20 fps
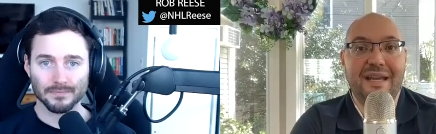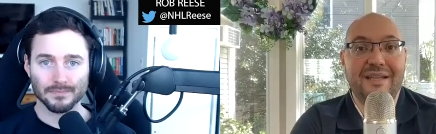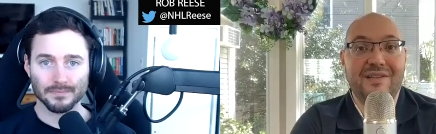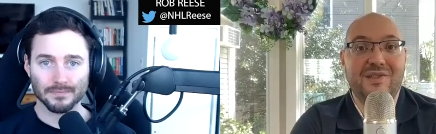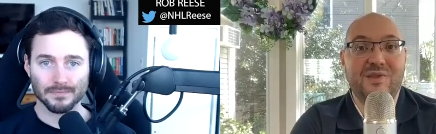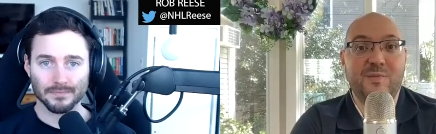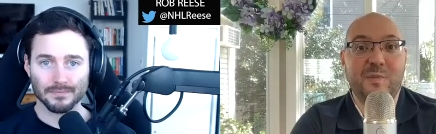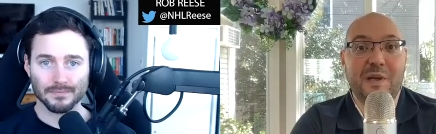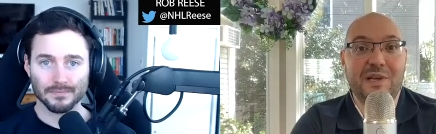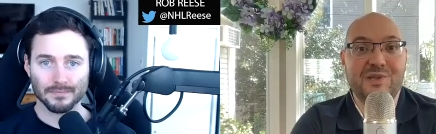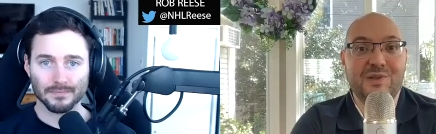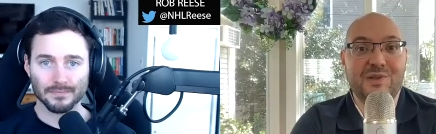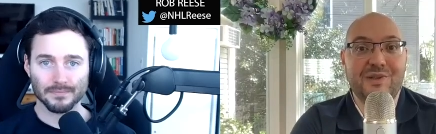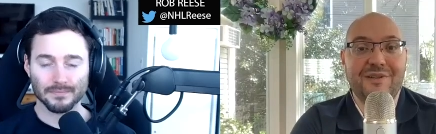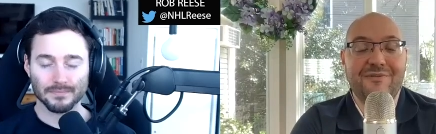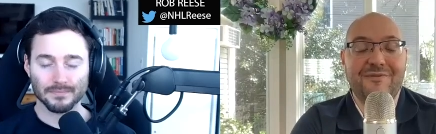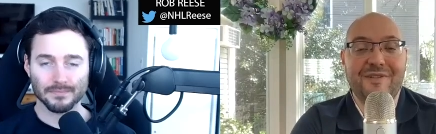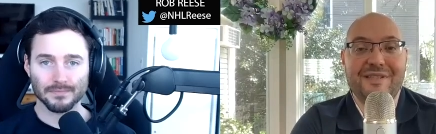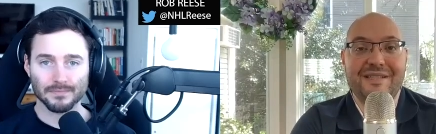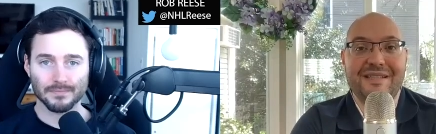Speaker 1: especially
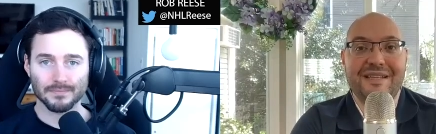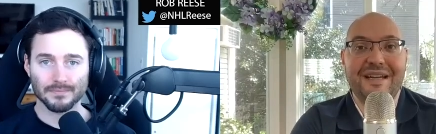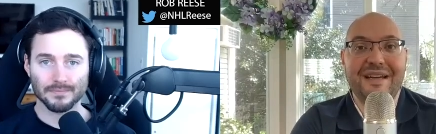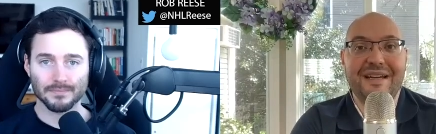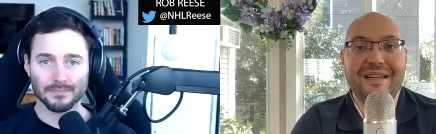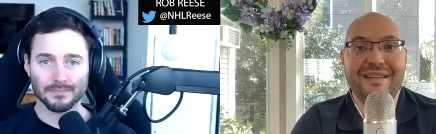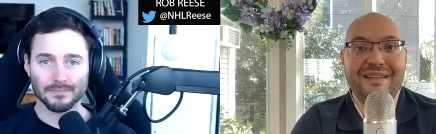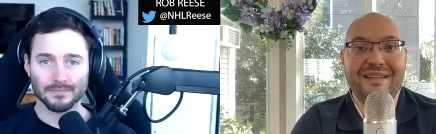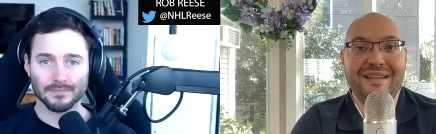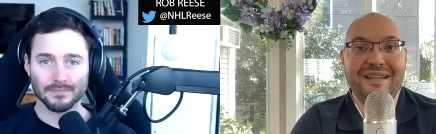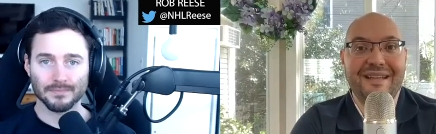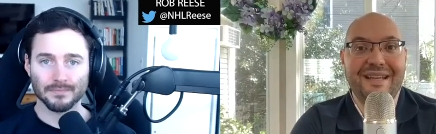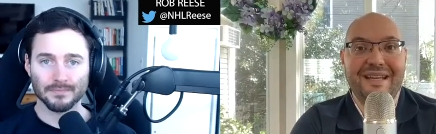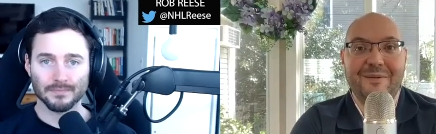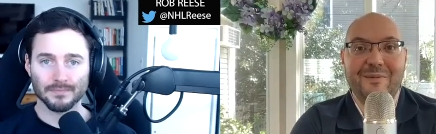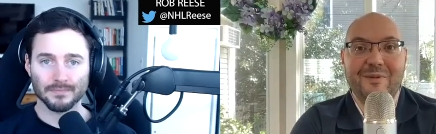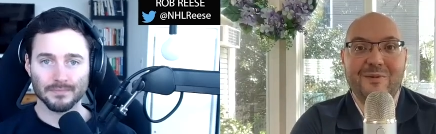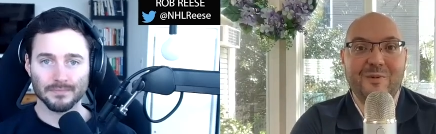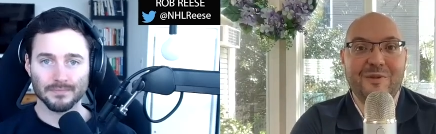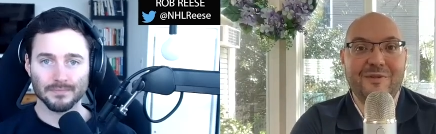if it's Knight.
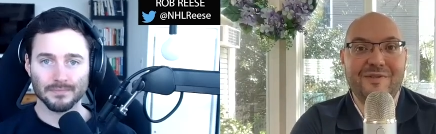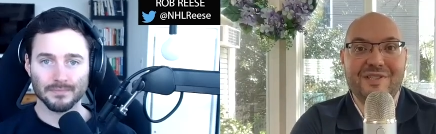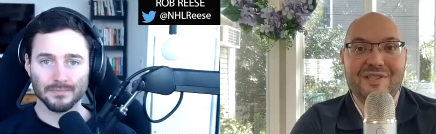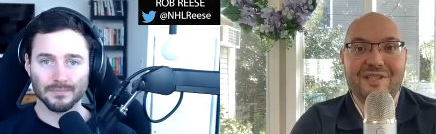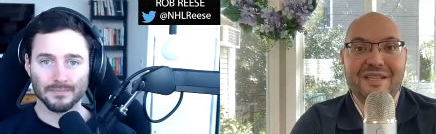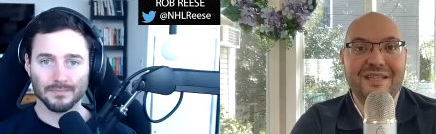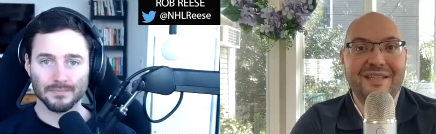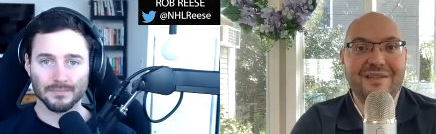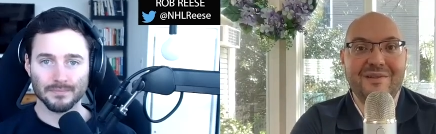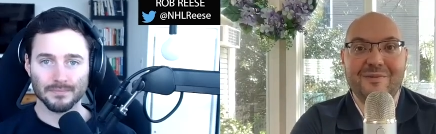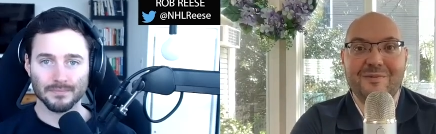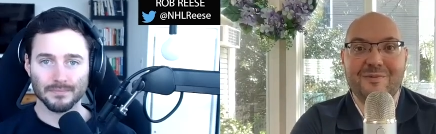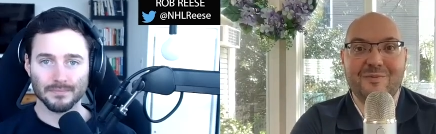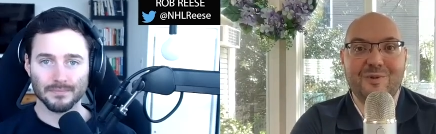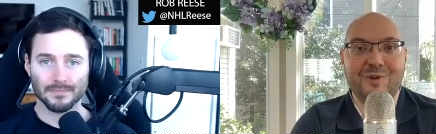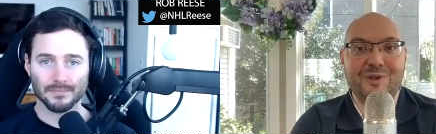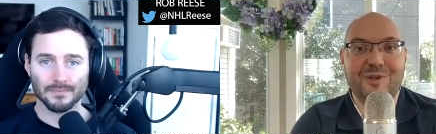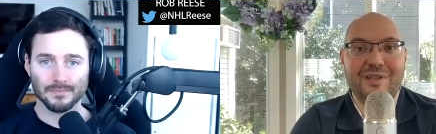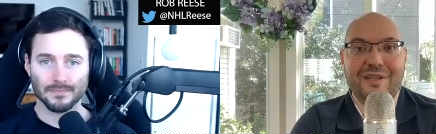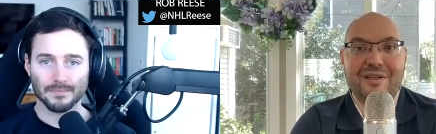I mean, we've seen
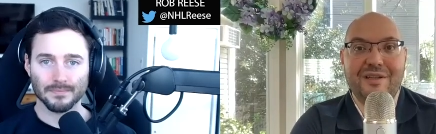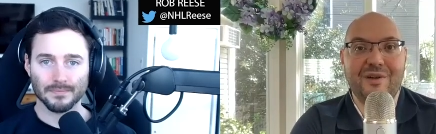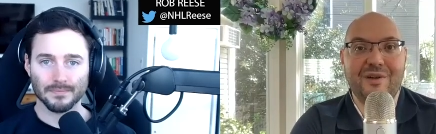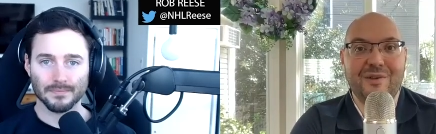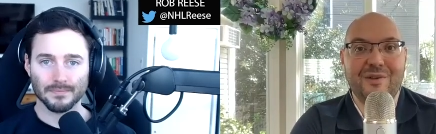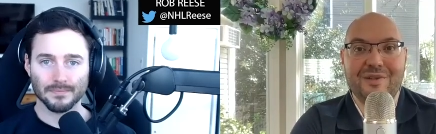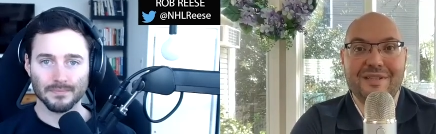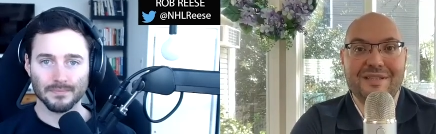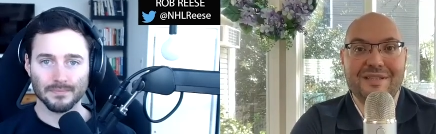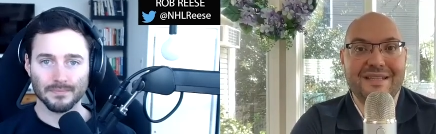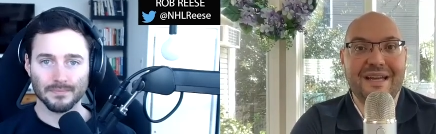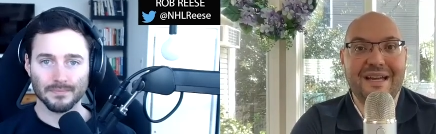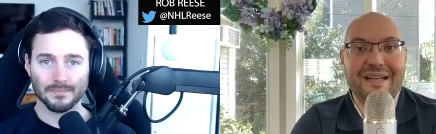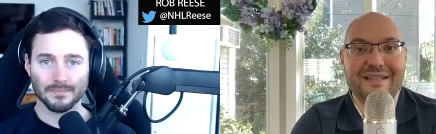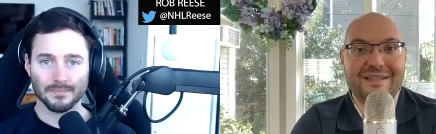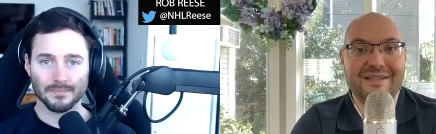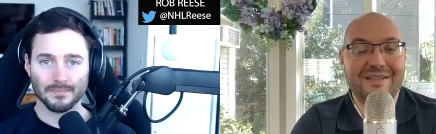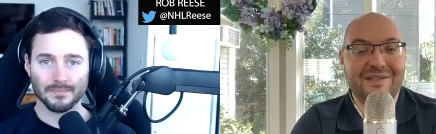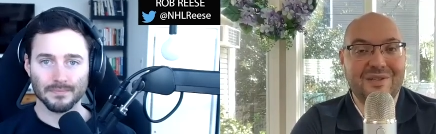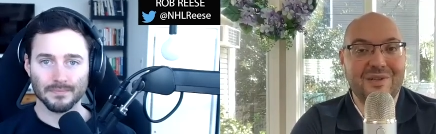rookie goalies,
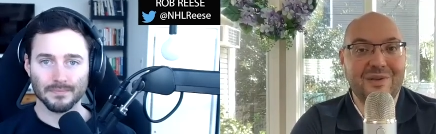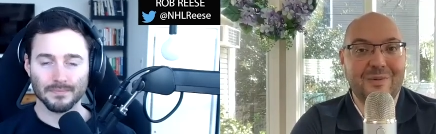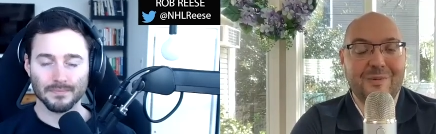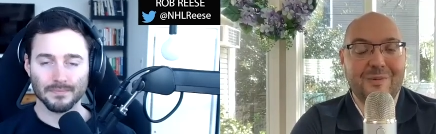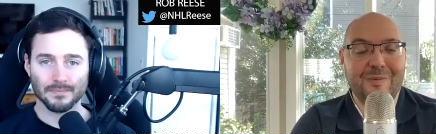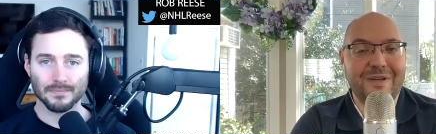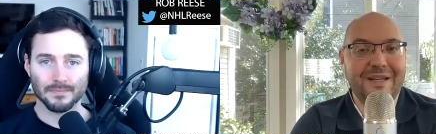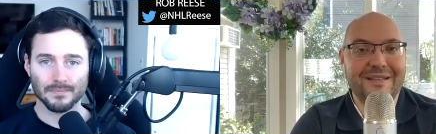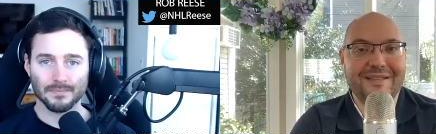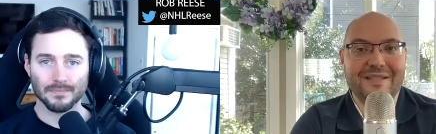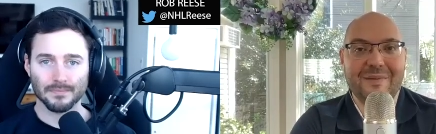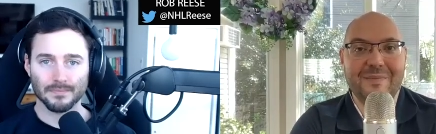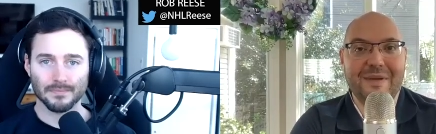not so, not to